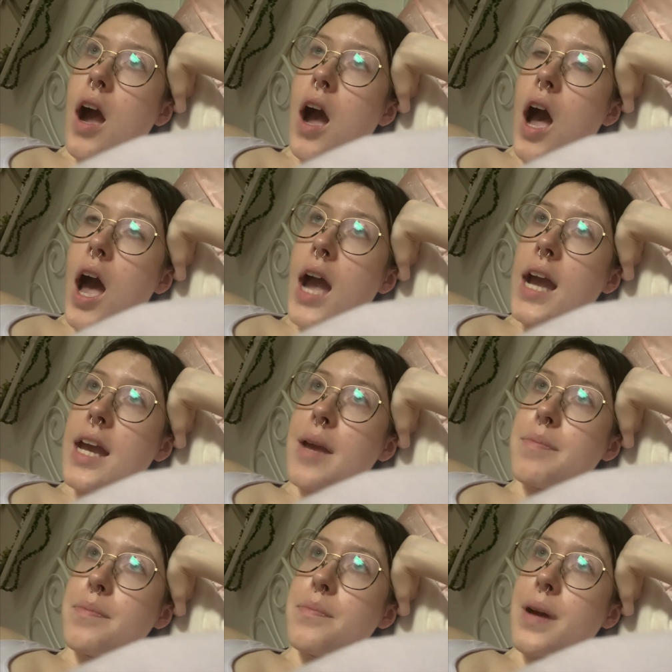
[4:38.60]

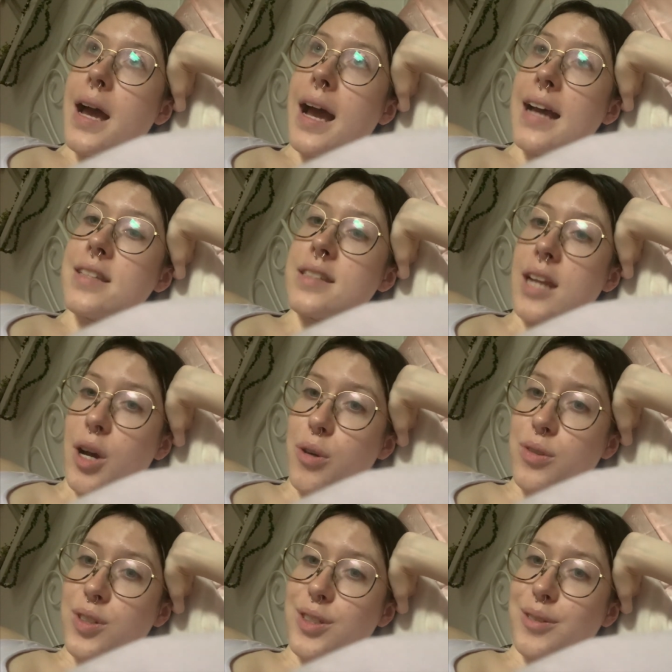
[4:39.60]
I passed
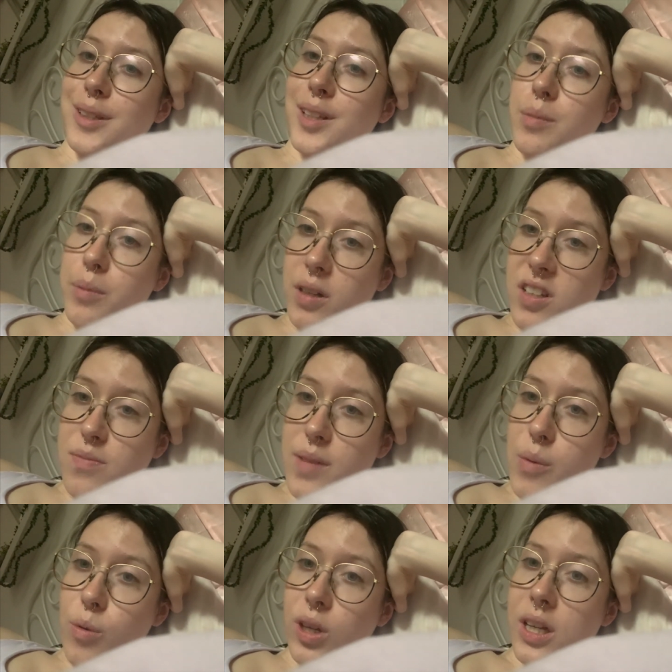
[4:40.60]
out in the middle of
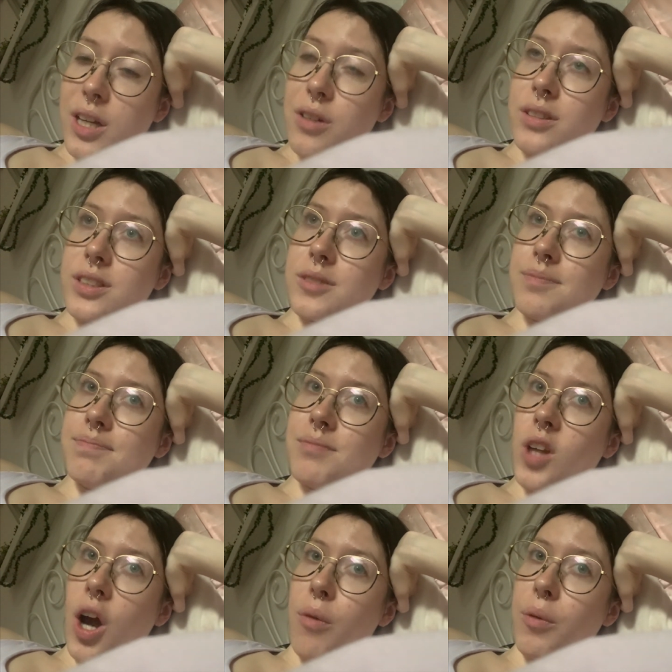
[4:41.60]
my workout,
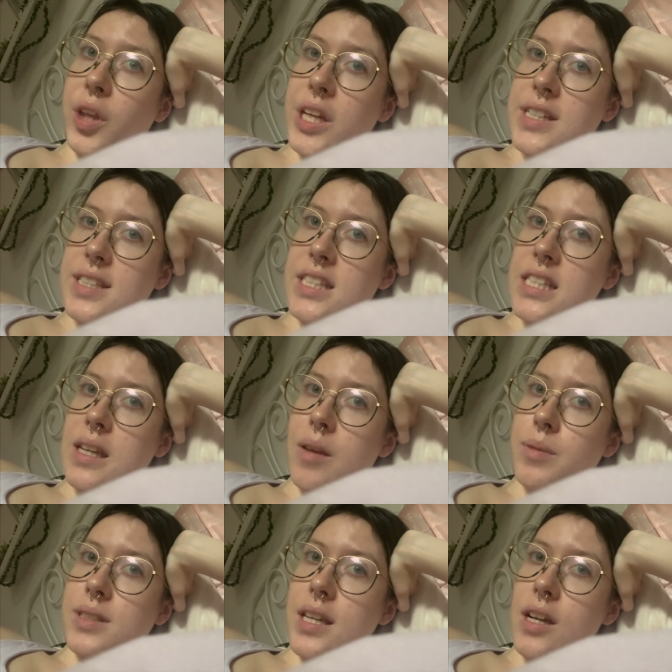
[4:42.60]
got really dizzy, and
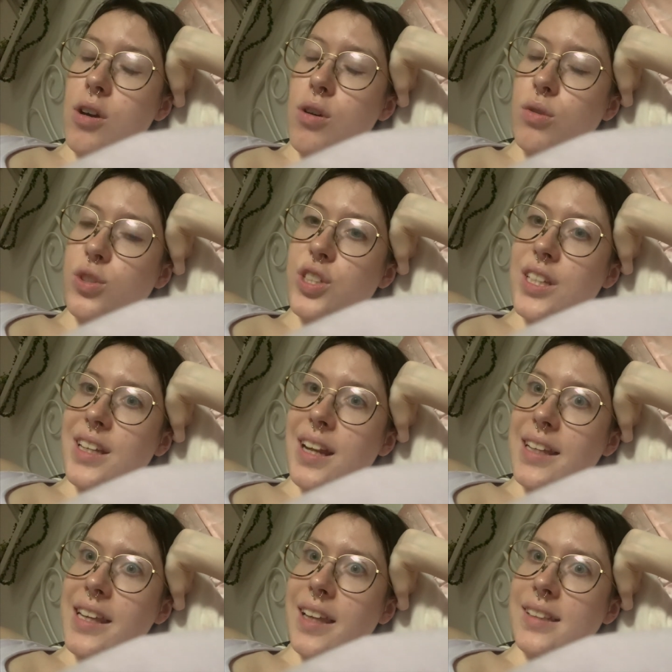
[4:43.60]
was like, oh shit,
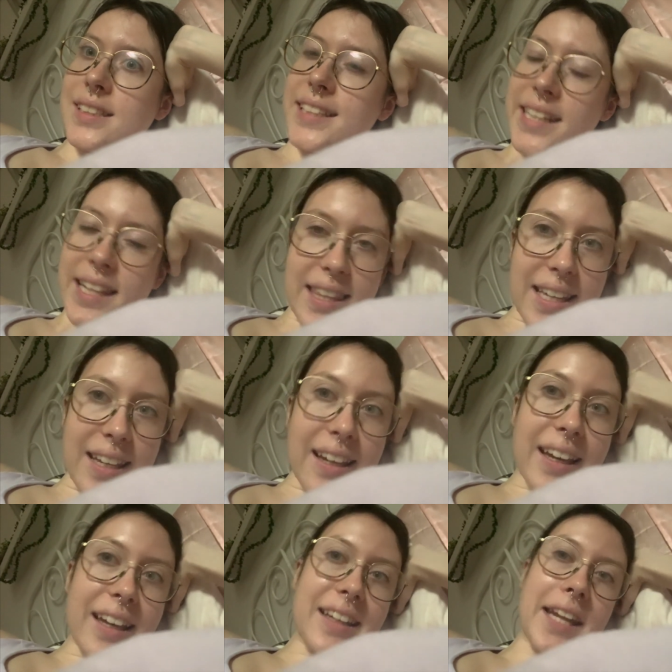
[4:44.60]
I can't see
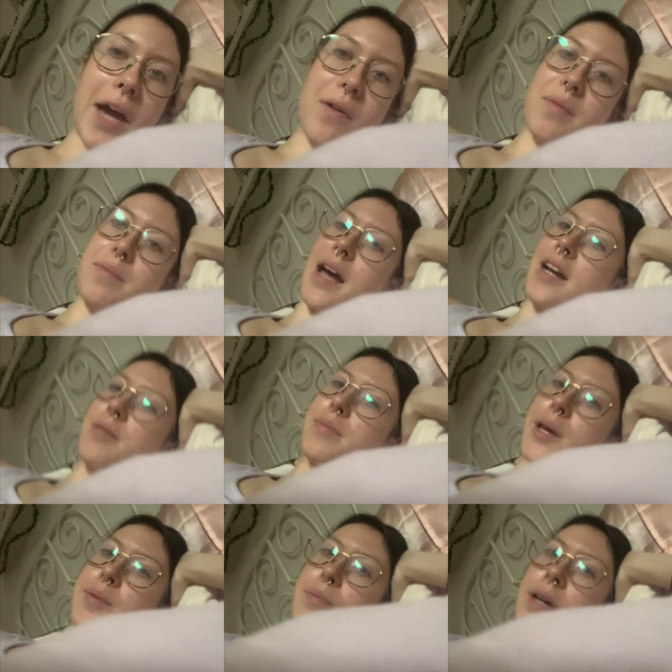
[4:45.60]
anything, and now I'm back in
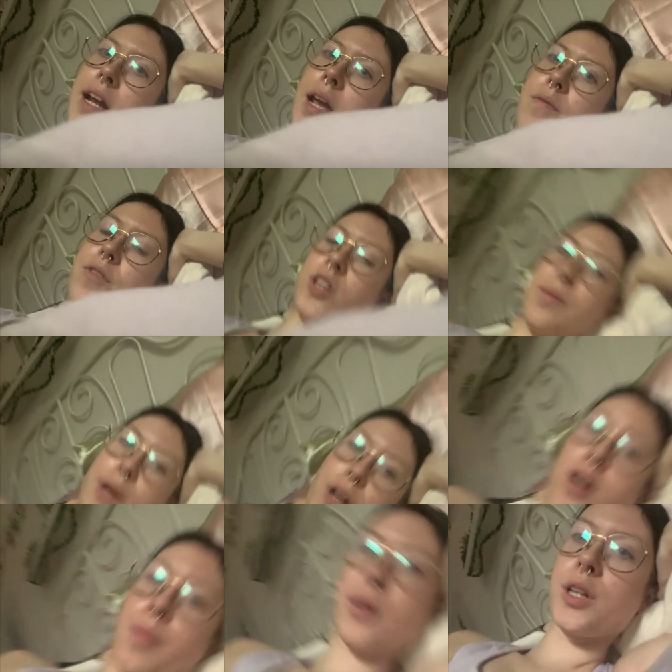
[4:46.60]
bed, but I am feeling
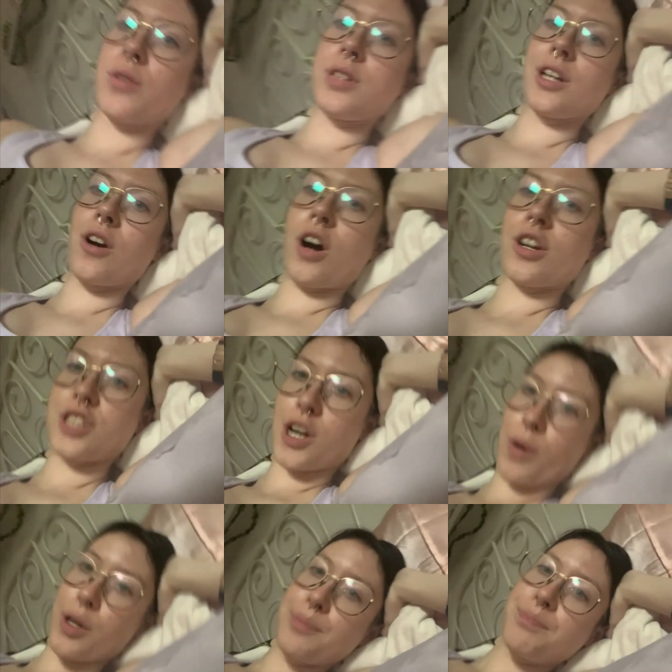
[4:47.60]
better. I'm gonna go take a hot
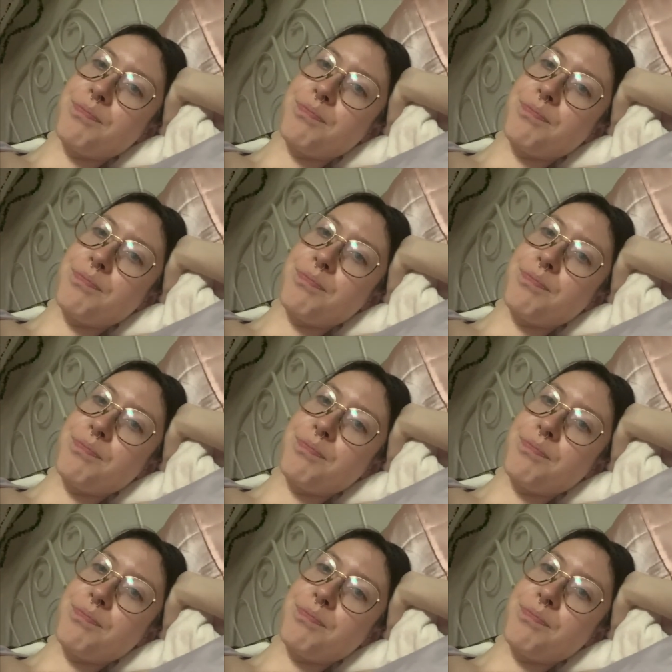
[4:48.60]
shower.